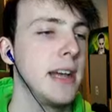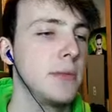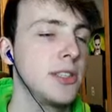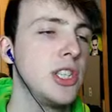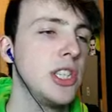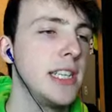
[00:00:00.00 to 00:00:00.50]

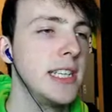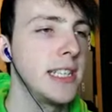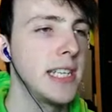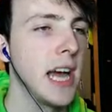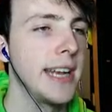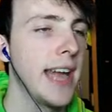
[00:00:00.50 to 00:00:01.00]
That was the shittiest
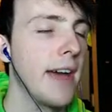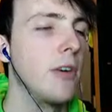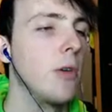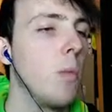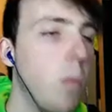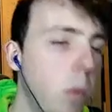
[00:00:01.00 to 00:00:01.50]
slide
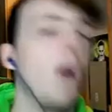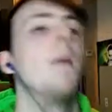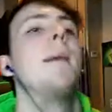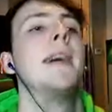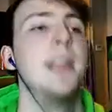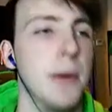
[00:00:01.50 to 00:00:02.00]
ever. What
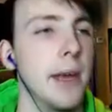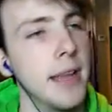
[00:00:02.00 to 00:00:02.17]
am I doing?